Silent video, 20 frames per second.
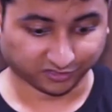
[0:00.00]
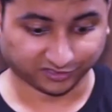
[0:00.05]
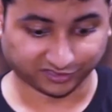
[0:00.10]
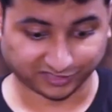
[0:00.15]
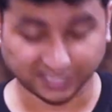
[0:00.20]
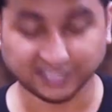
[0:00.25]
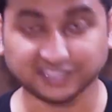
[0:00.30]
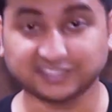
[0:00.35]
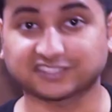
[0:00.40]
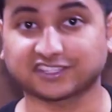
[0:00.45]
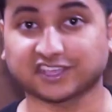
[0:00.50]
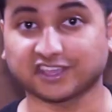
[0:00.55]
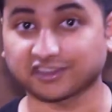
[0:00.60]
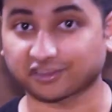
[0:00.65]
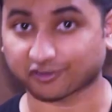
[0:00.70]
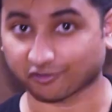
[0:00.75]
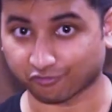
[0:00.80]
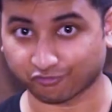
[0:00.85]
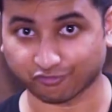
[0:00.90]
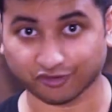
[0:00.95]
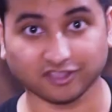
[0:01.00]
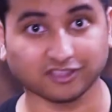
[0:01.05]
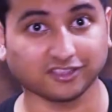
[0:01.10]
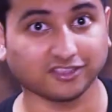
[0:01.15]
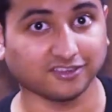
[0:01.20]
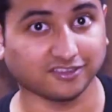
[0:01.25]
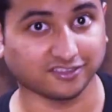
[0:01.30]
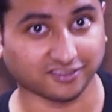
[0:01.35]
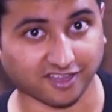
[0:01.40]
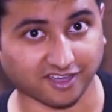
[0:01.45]
decent,
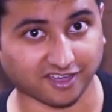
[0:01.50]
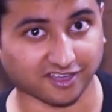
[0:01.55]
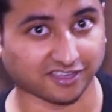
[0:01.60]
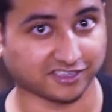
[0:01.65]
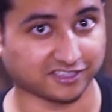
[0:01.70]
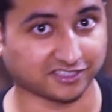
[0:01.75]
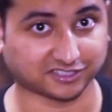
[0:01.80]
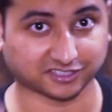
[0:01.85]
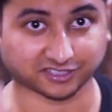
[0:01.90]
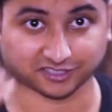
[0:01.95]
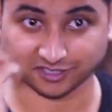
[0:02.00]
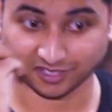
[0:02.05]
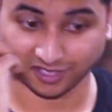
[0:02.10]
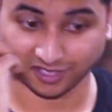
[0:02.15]
really nice